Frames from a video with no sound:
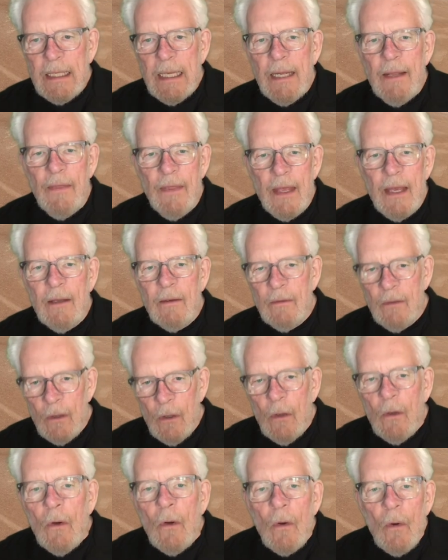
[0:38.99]
And
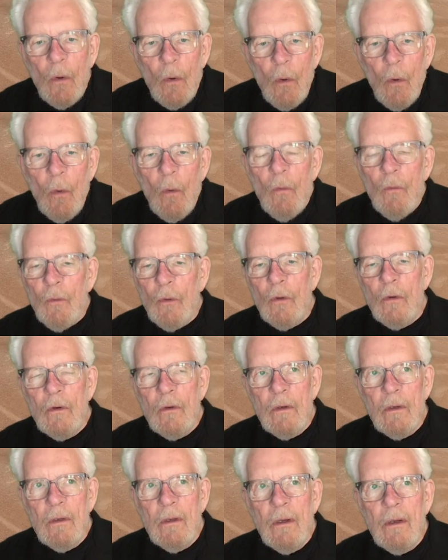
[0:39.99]
then
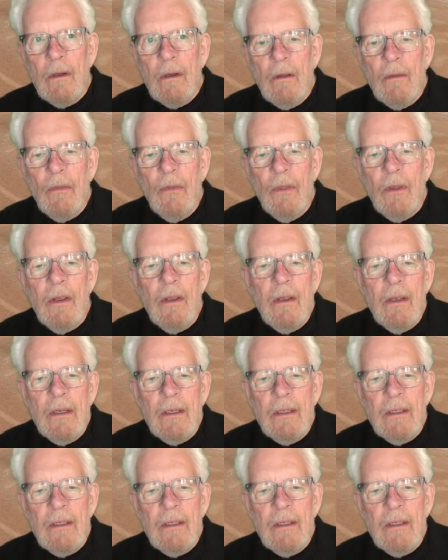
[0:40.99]
over the